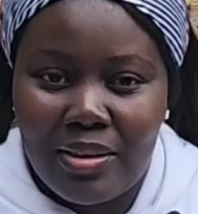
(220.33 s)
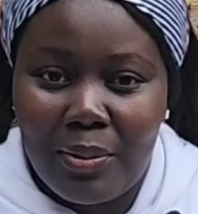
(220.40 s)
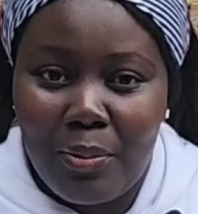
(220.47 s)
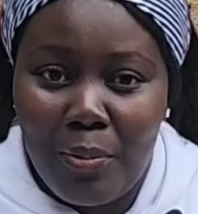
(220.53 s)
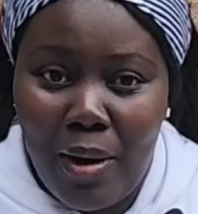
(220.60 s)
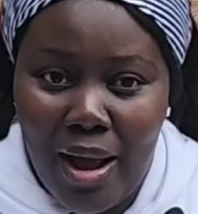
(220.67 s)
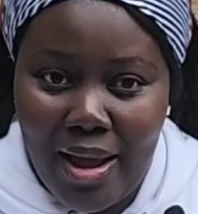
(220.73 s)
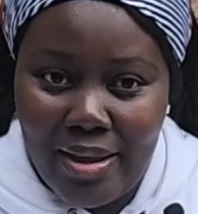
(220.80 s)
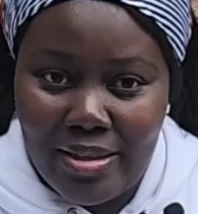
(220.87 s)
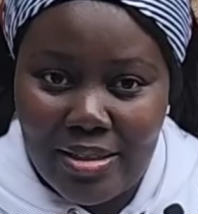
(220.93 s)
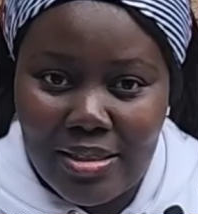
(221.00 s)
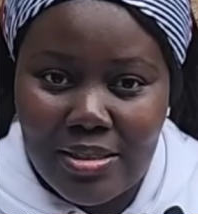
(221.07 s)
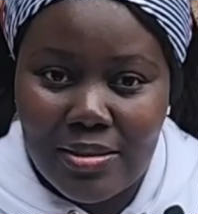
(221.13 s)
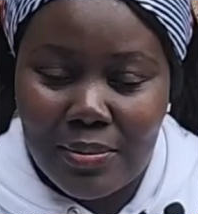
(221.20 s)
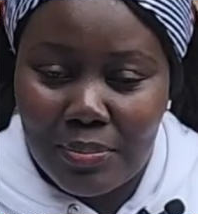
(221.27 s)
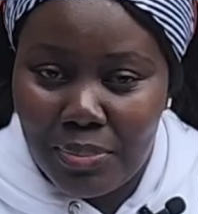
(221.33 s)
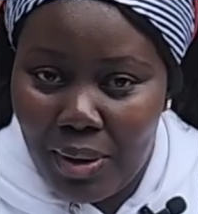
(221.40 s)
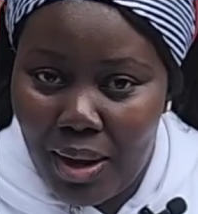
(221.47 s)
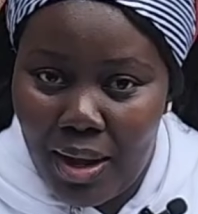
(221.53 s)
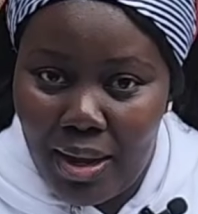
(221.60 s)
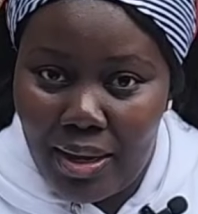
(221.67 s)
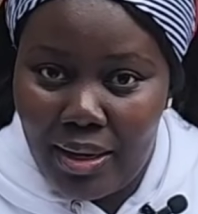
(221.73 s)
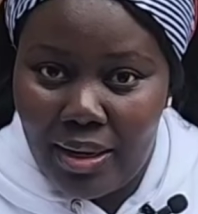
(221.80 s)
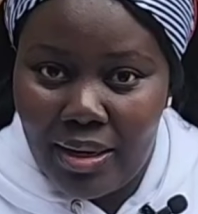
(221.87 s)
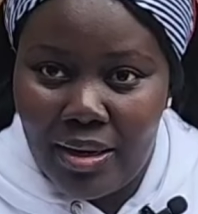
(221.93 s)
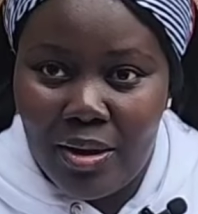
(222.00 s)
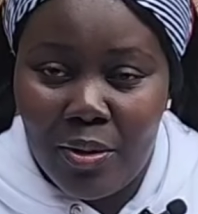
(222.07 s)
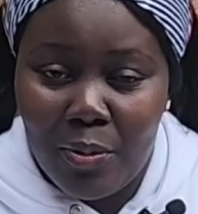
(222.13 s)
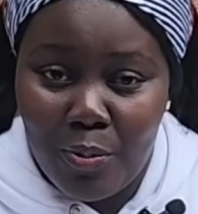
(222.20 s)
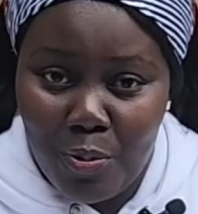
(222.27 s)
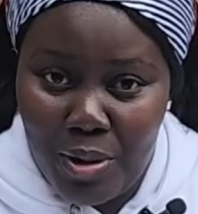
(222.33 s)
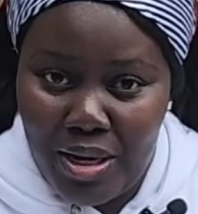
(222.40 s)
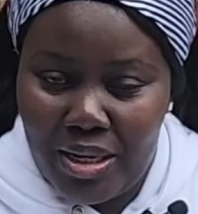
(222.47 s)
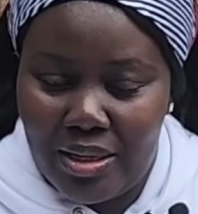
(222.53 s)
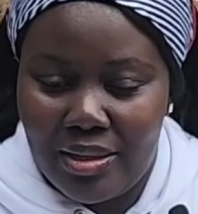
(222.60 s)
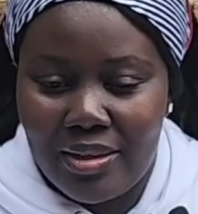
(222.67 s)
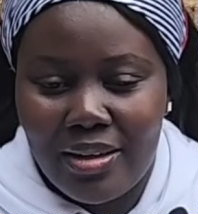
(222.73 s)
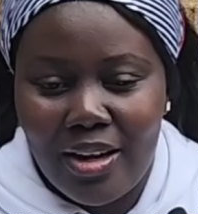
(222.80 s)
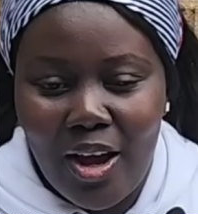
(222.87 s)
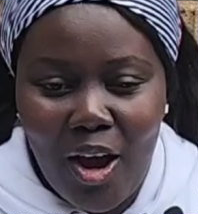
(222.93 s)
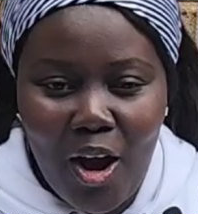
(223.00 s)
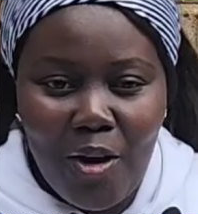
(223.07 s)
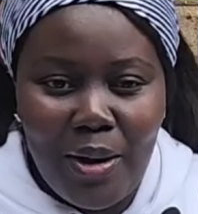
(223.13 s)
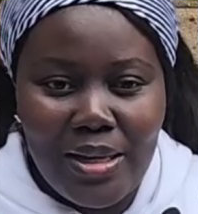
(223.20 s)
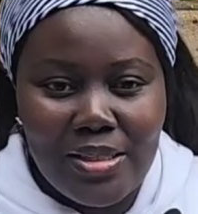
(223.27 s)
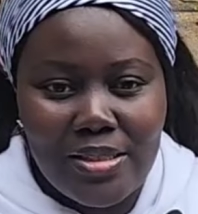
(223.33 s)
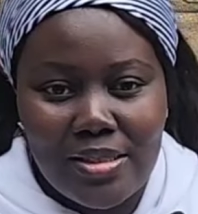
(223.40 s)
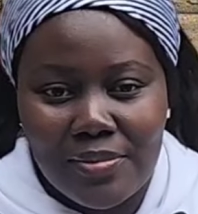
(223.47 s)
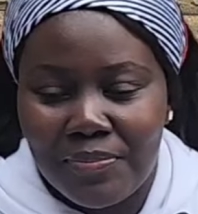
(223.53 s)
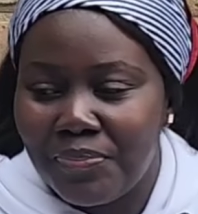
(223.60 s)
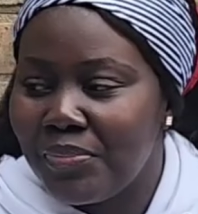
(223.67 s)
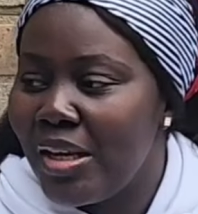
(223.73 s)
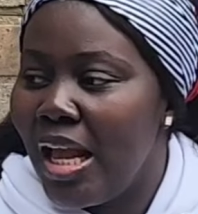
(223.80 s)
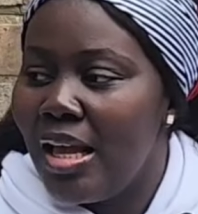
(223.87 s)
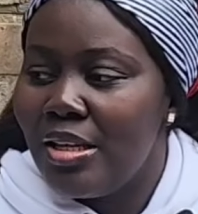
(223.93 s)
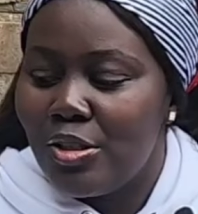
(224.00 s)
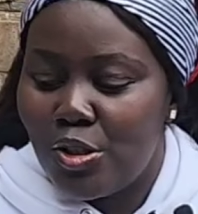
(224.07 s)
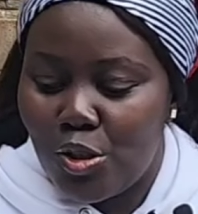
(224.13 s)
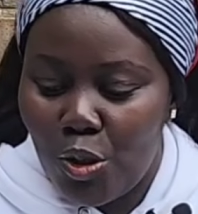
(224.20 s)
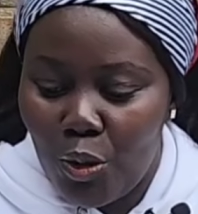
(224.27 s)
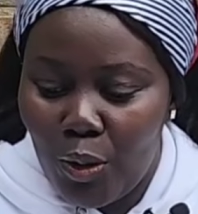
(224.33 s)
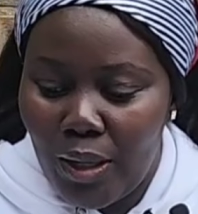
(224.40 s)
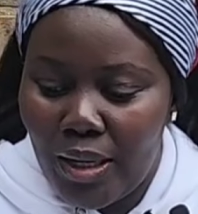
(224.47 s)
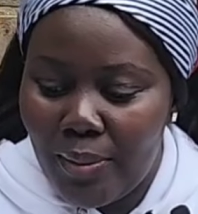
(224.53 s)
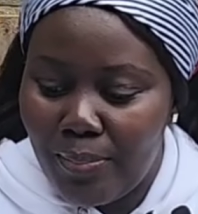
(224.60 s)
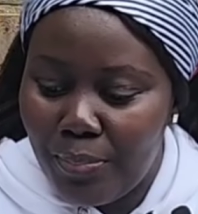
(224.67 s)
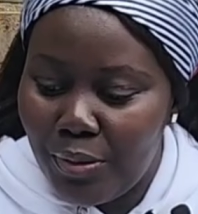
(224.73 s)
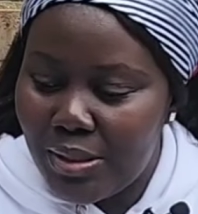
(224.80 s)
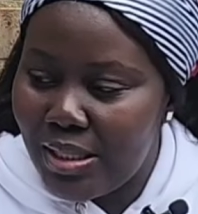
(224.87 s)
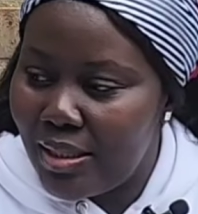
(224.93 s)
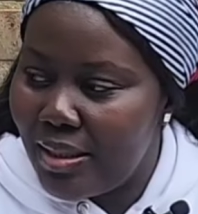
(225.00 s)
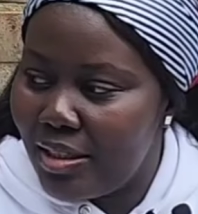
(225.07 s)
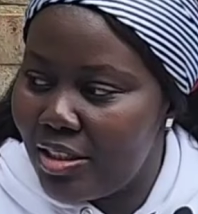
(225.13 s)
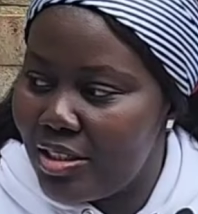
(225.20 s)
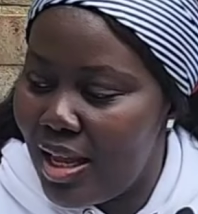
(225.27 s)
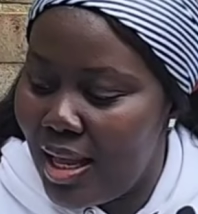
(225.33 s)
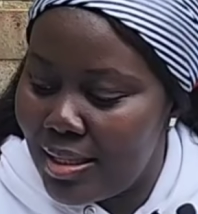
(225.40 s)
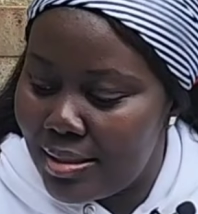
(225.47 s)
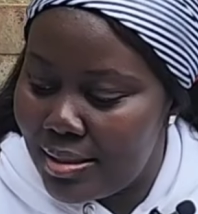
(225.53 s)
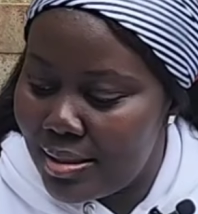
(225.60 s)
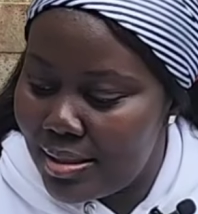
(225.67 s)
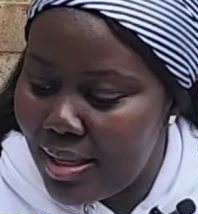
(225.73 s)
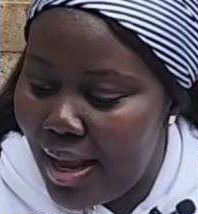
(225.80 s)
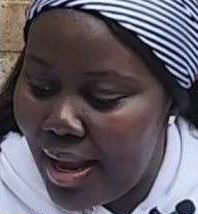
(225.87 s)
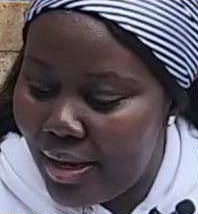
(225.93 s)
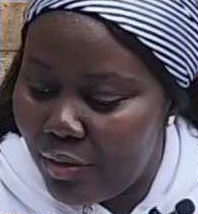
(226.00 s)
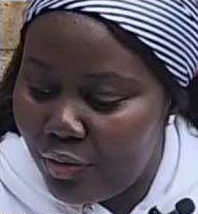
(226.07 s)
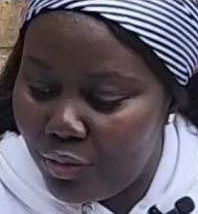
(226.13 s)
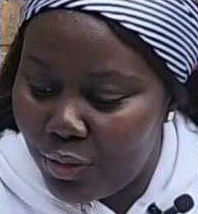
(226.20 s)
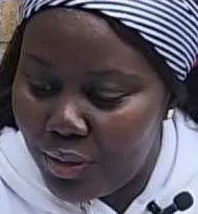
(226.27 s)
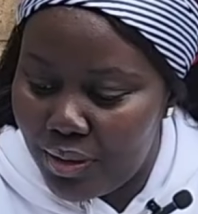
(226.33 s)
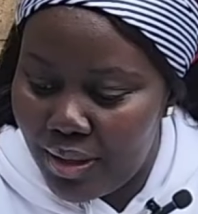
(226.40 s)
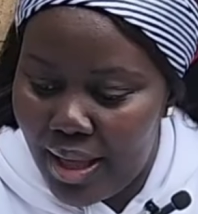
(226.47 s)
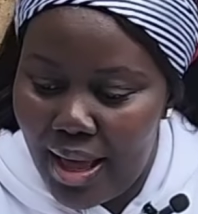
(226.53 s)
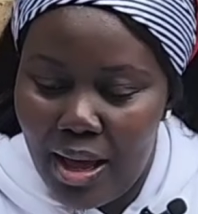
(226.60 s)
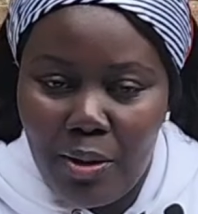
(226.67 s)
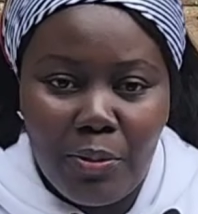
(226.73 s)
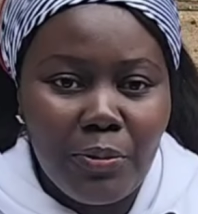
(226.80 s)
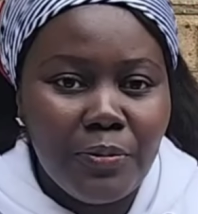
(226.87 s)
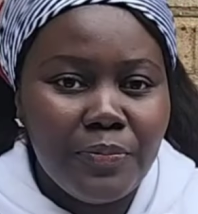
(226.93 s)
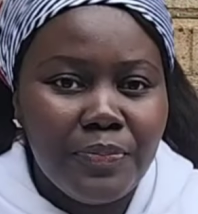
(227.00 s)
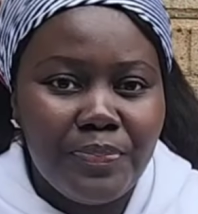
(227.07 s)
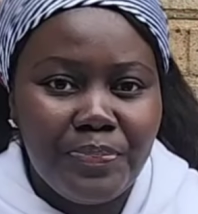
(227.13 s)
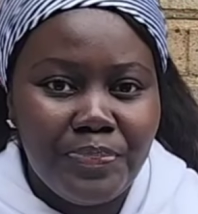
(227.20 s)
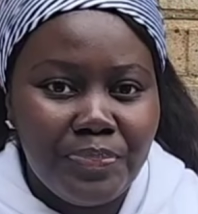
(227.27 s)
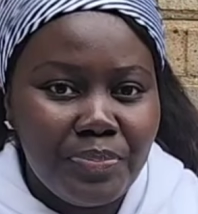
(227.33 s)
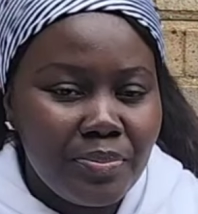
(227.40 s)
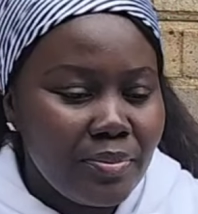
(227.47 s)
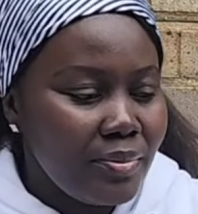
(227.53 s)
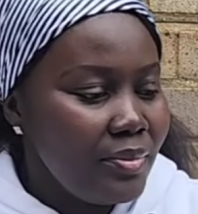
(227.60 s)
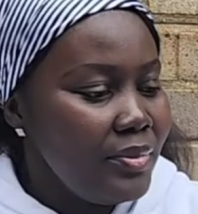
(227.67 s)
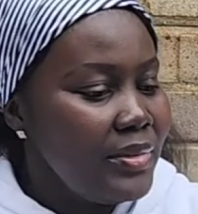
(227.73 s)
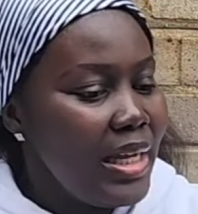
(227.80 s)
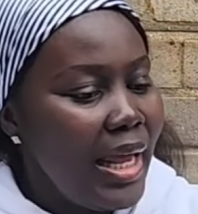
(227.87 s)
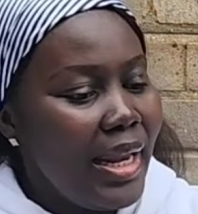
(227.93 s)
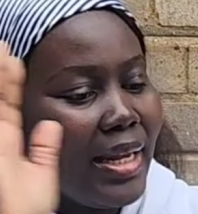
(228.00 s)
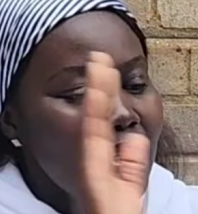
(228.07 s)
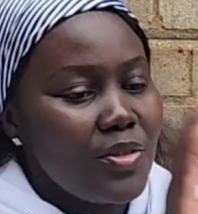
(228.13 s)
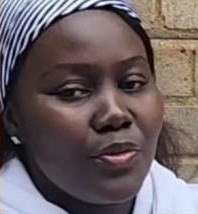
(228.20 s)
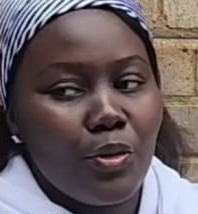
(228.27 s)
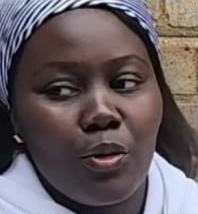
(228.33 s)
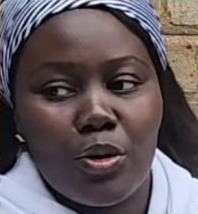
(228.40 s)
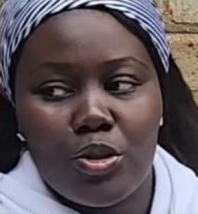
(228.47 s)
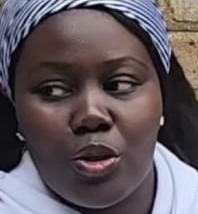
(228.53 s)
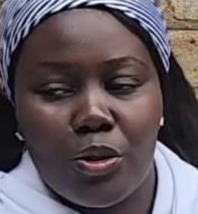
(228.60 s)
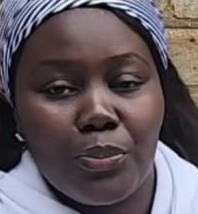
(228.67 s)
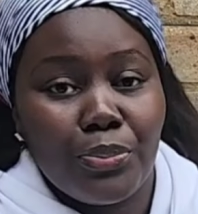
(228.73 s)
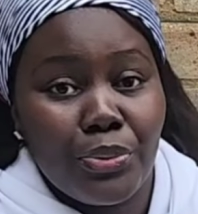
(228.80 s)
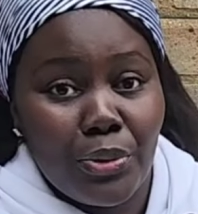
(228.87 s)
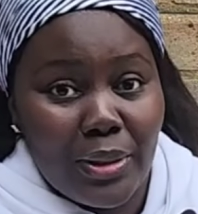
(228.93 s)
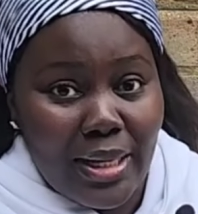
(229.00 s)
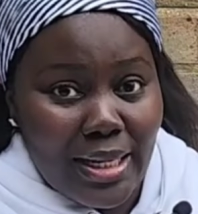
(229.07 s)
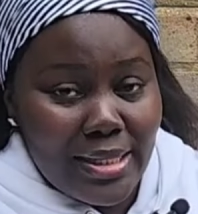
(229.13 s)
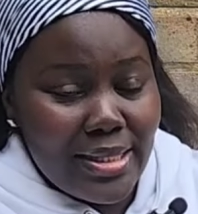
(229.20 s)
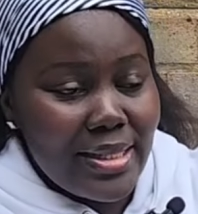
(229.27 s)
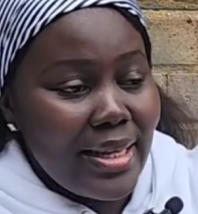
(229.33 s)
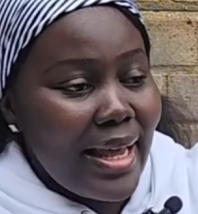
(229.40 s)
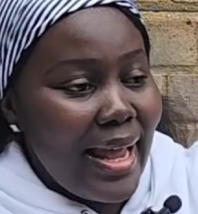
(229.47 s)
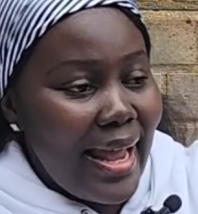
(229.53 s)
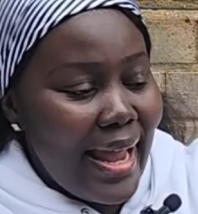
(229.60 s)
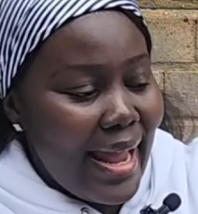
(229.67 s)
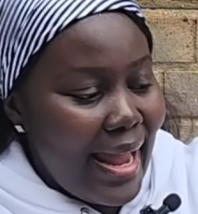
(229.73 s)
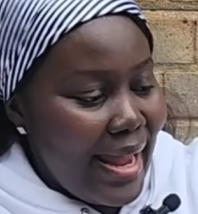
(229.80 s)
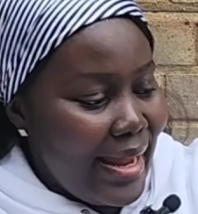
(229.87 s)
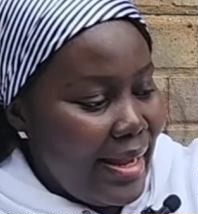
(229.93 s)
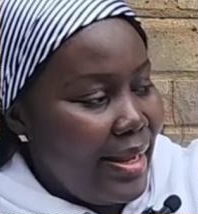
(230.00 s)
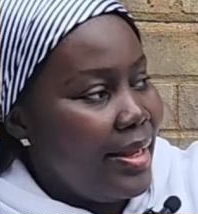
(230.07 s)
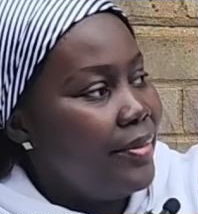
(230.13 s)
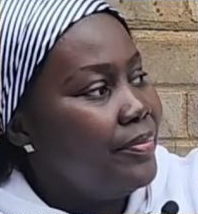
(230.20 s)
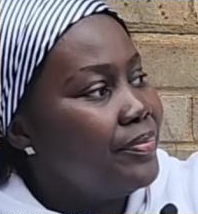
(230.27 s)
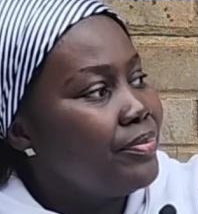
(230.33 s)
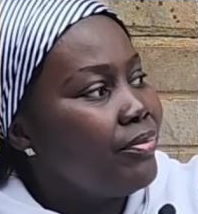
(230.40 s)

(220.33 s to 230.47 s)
the Wise by win. All right, so putting this aside for now, let's focus on product A.